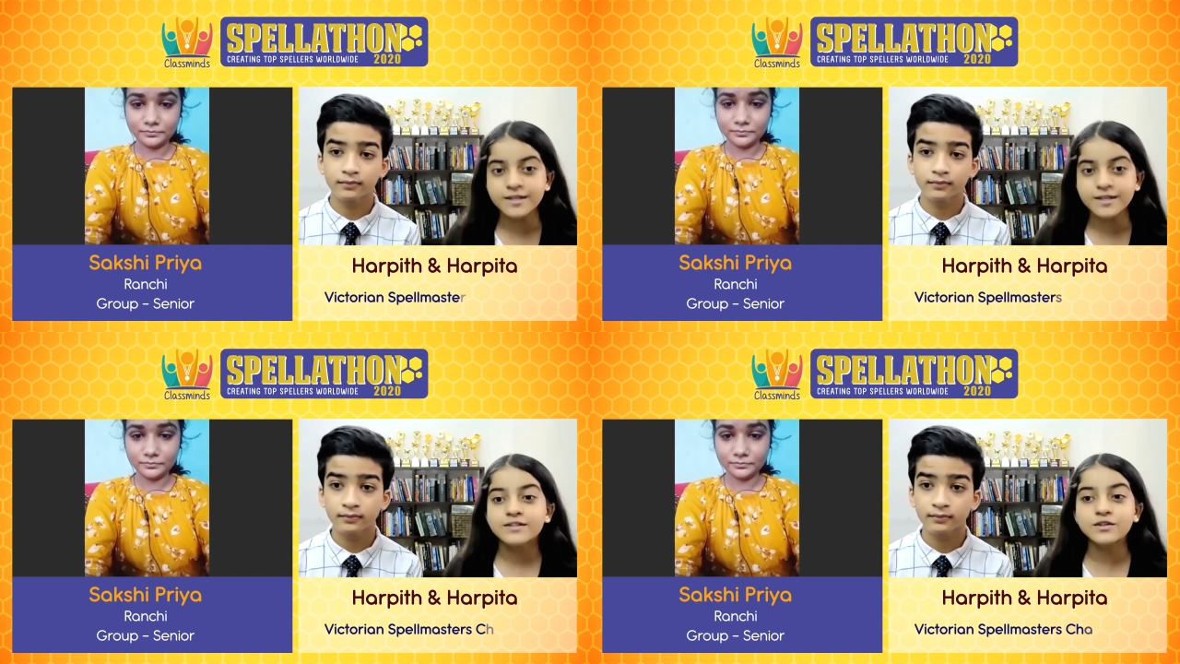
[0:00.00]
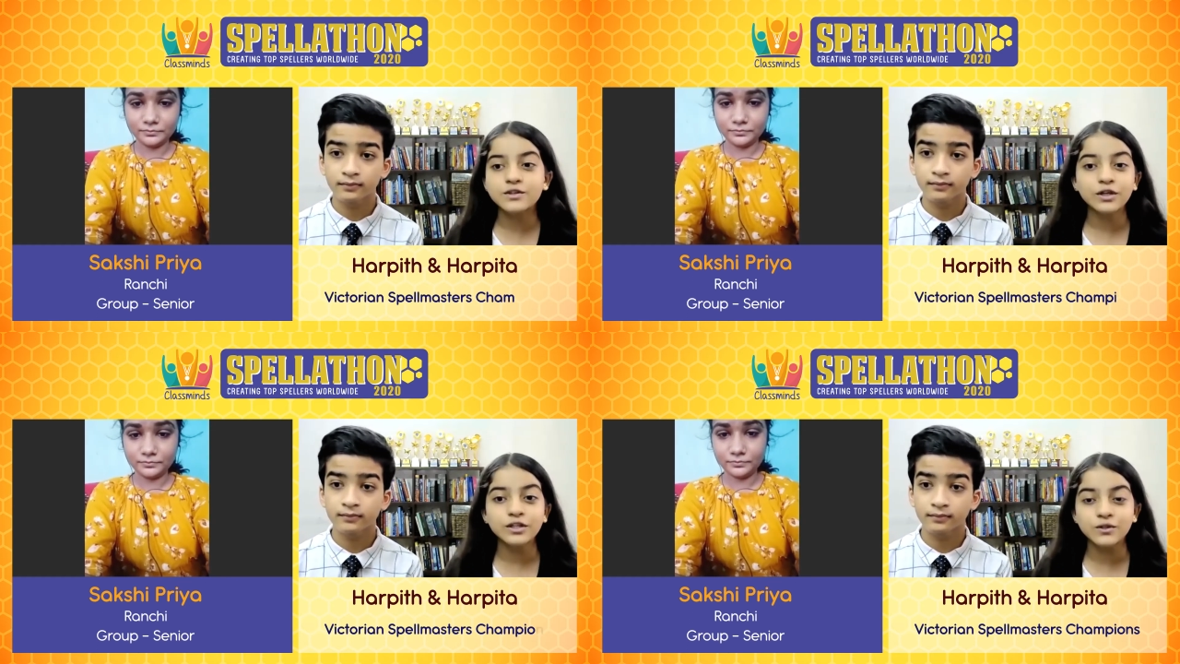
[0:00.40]
Speaker 1: So you
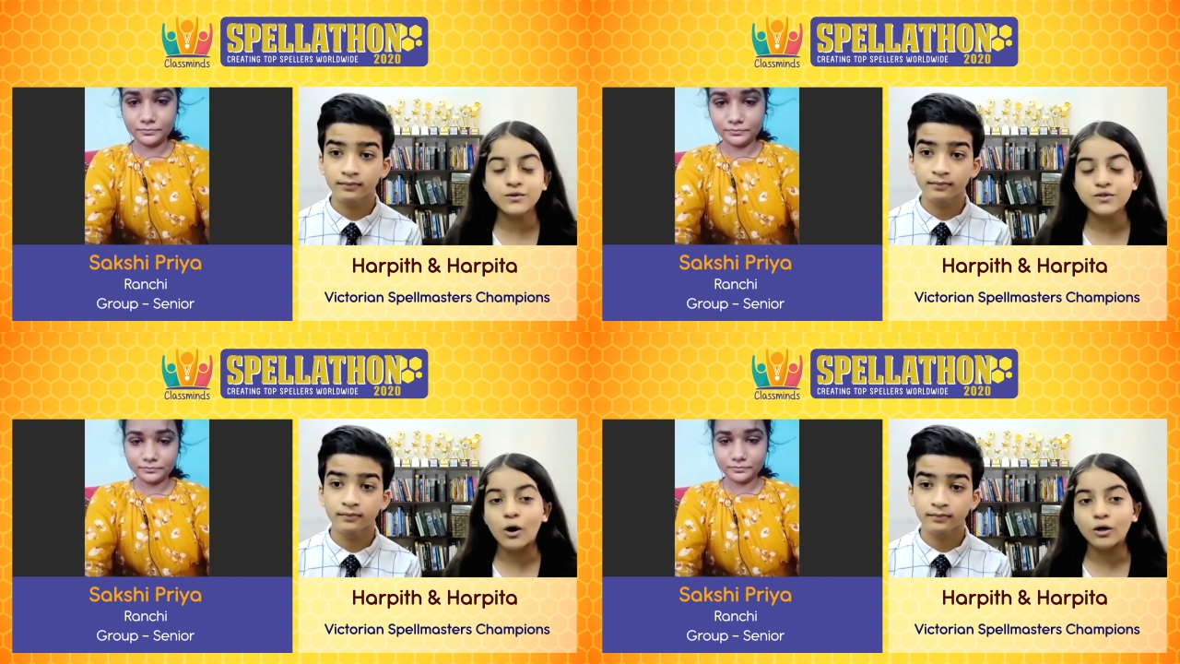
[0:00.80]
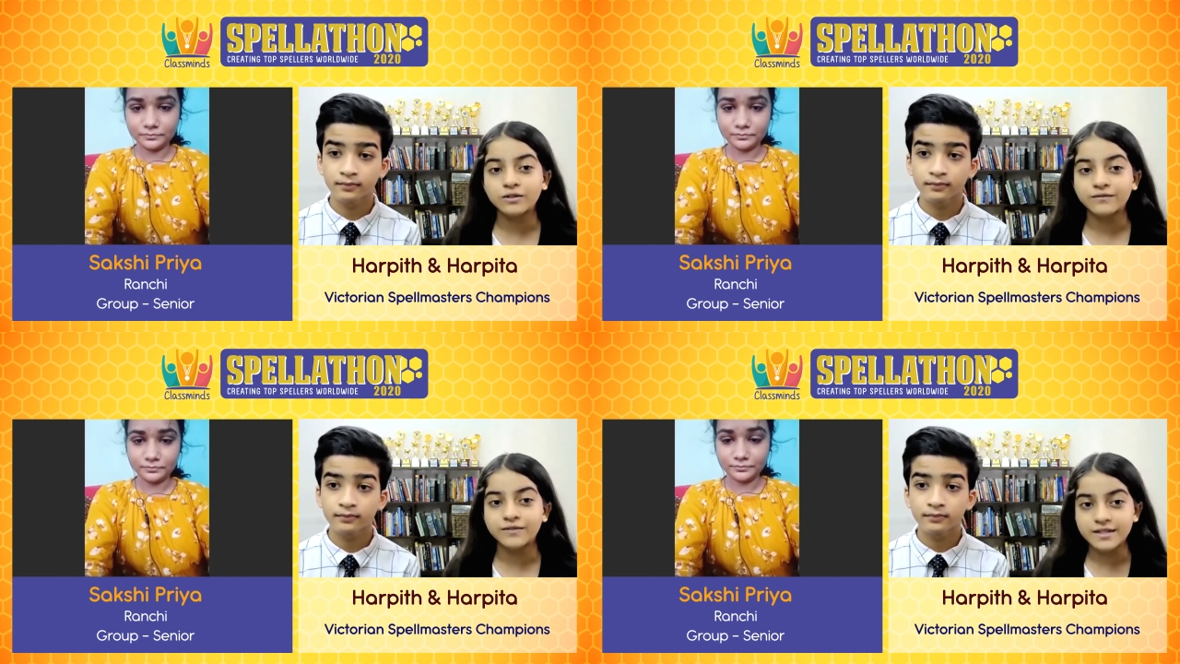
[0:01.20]
can use all of
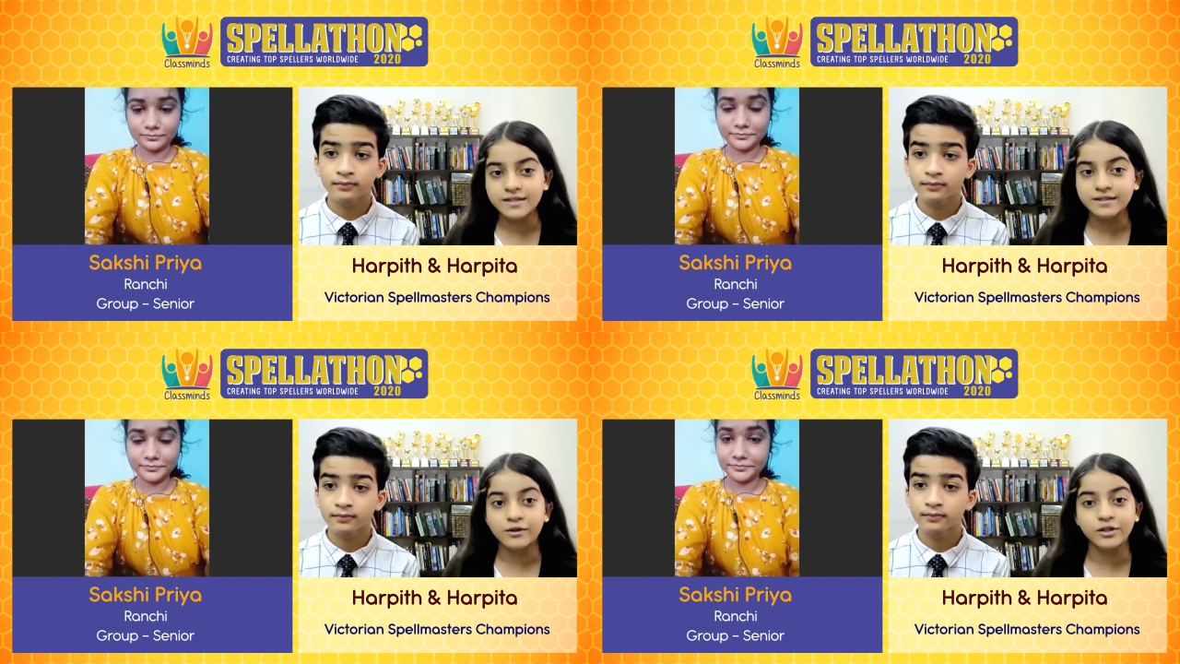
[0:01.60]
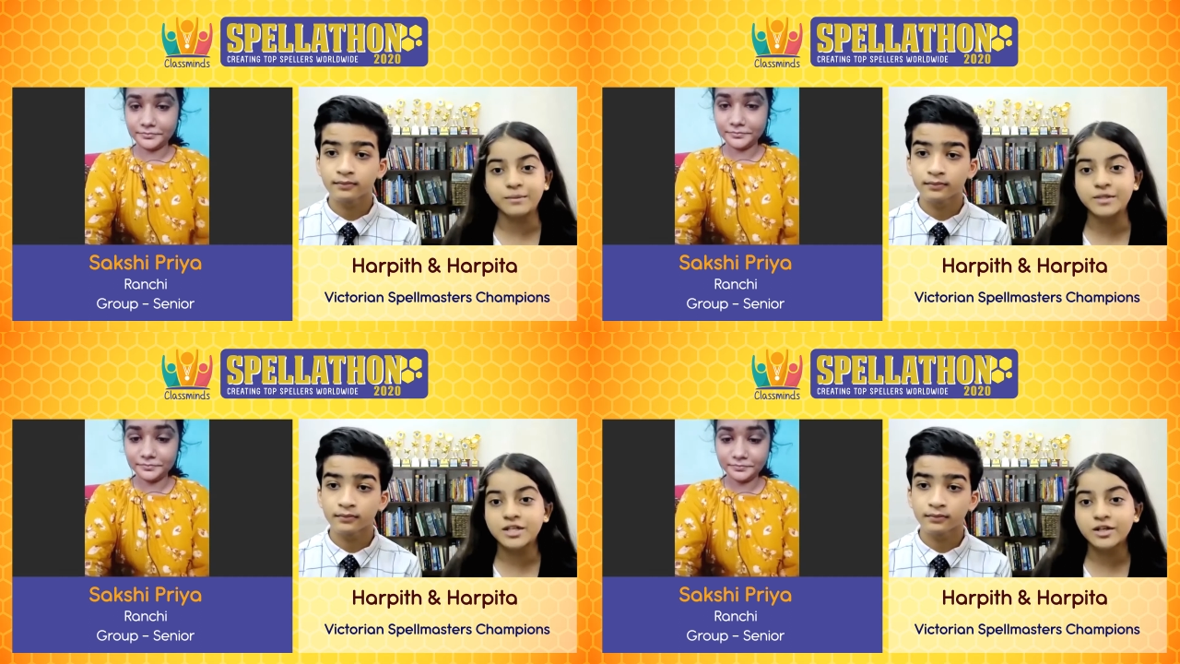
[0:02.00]
these learning
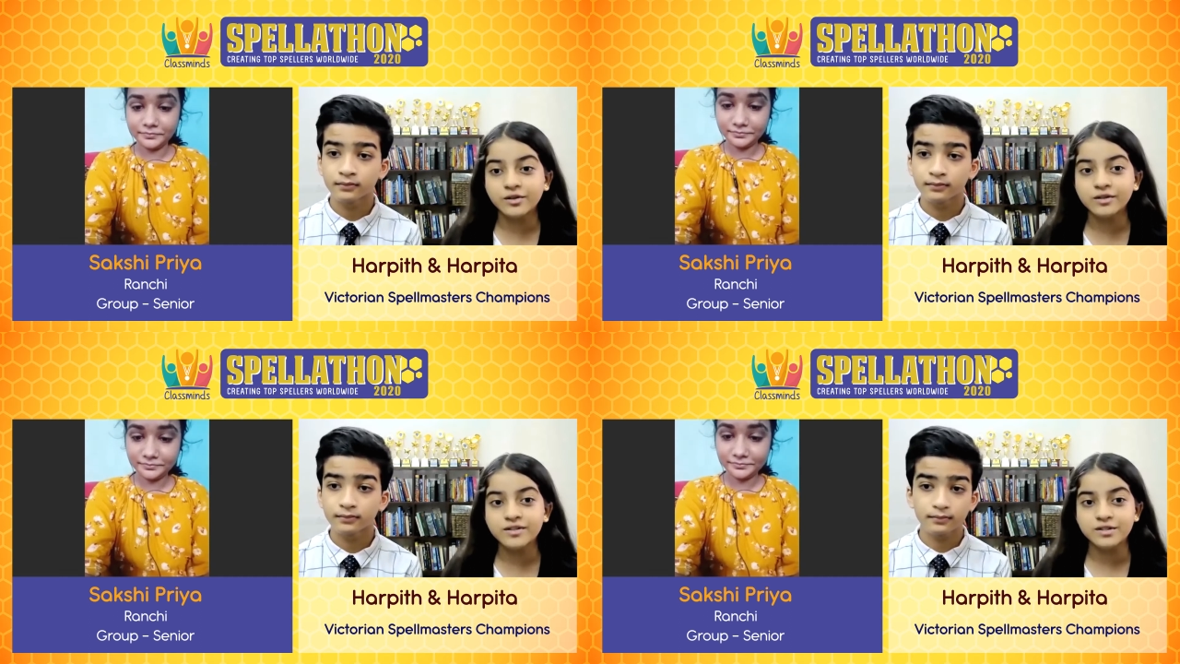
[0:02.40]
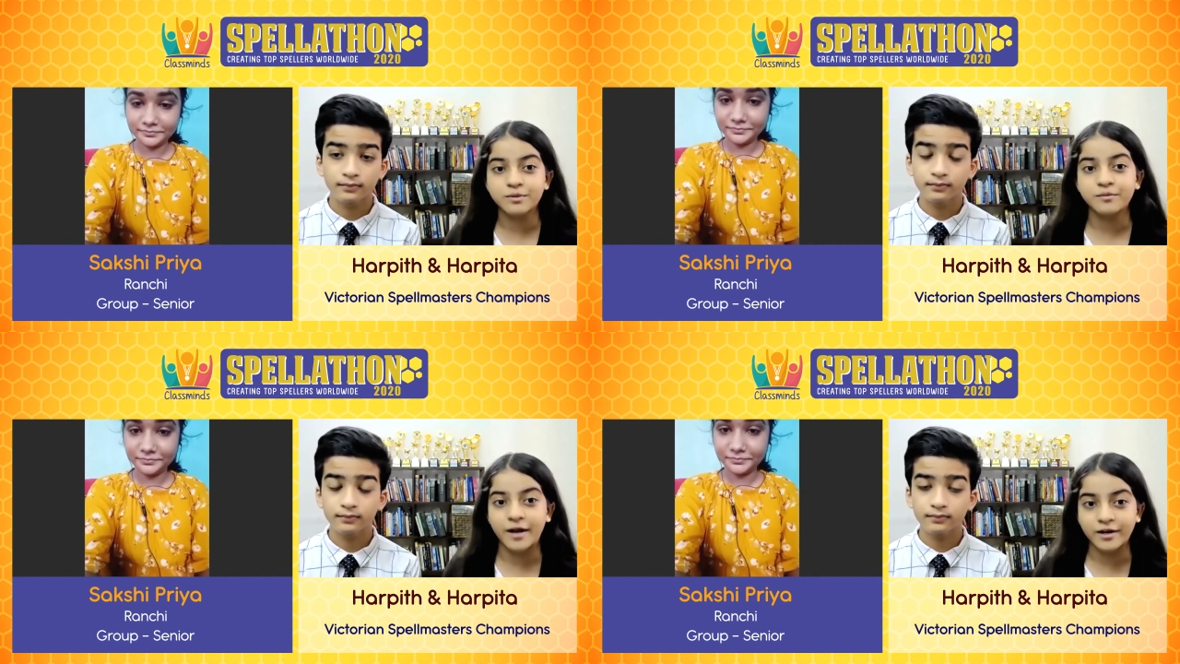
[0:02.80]
materials to
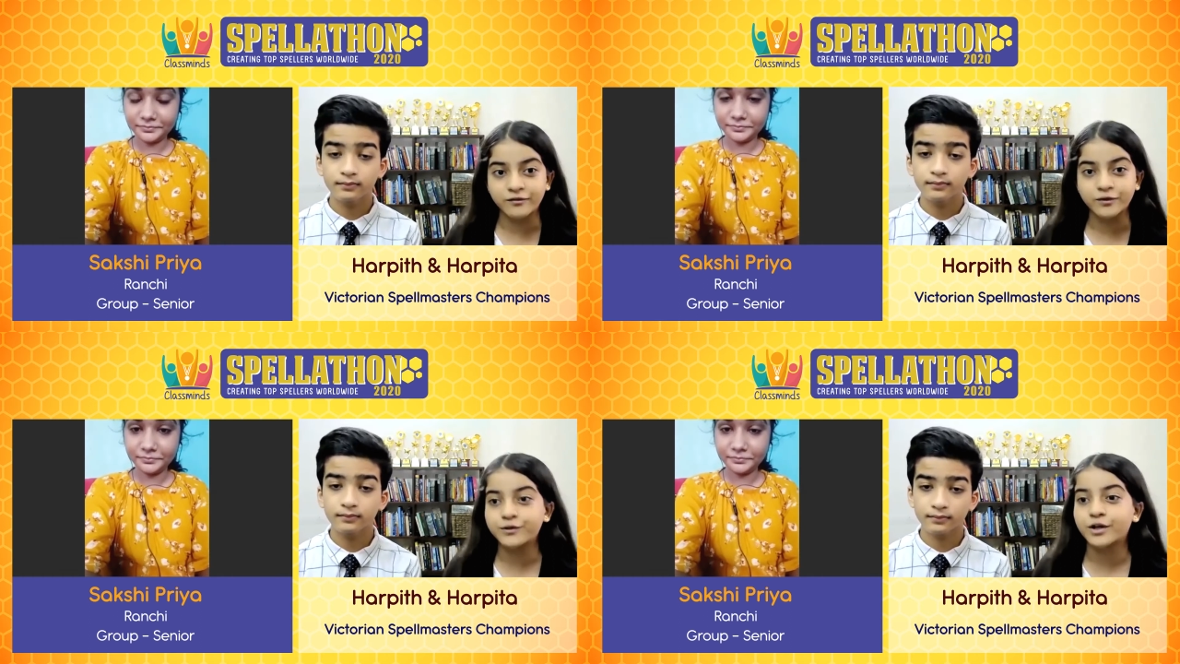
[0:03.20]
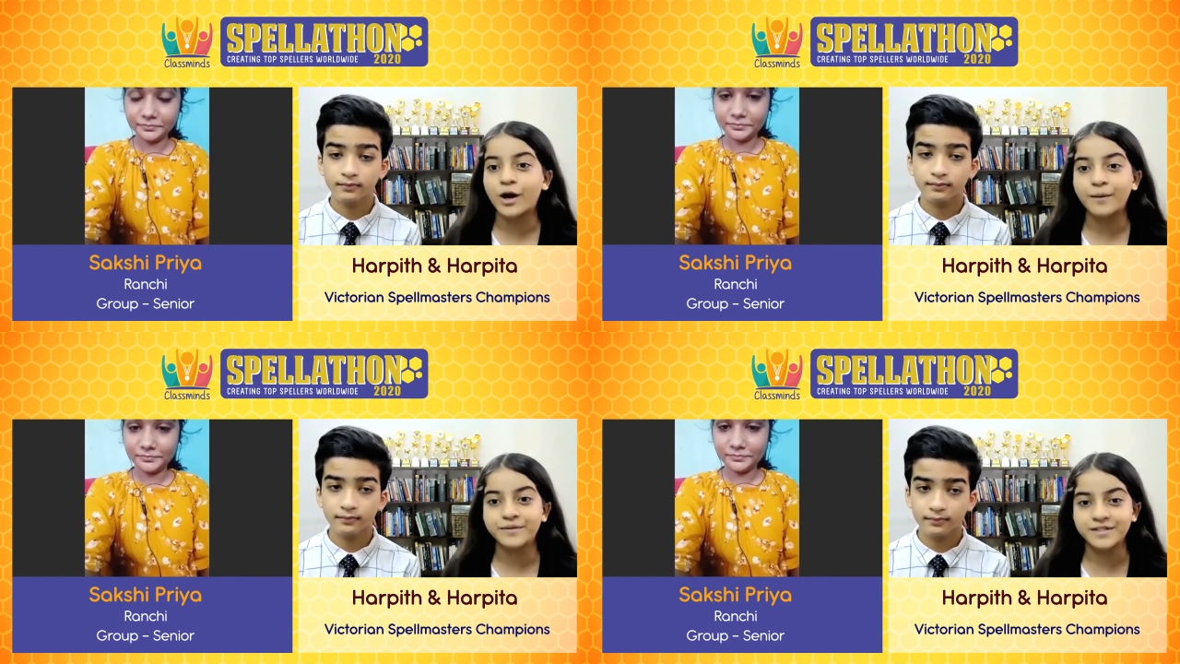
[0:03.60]
prepare for the
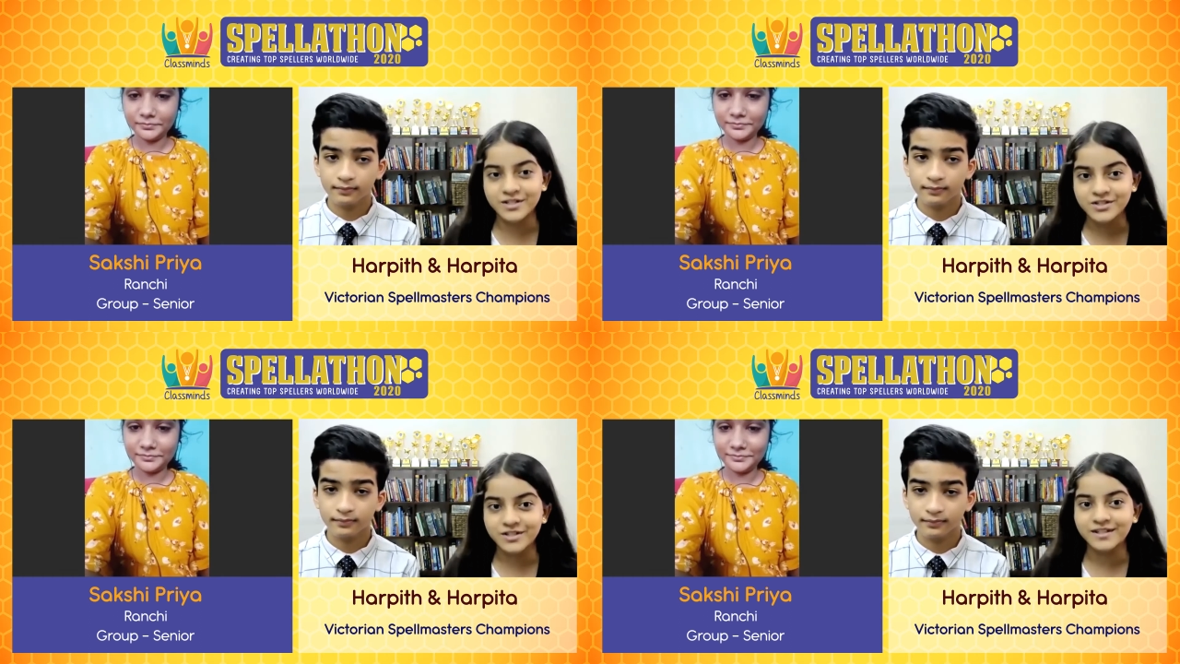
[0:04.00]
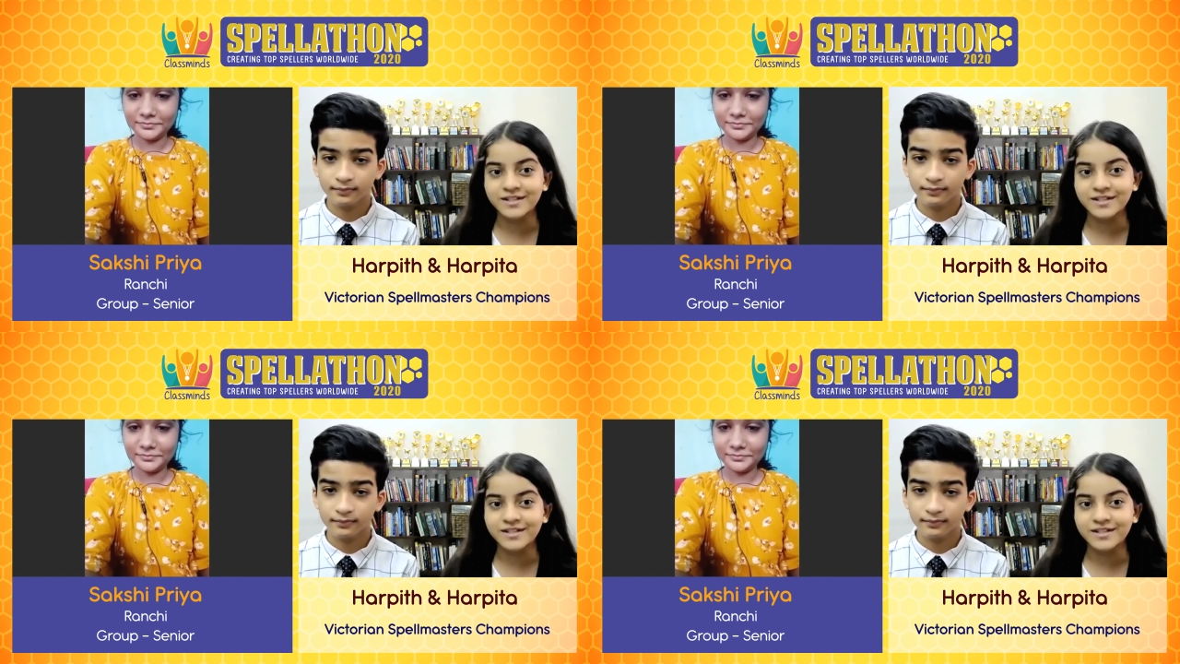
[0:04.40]
competition.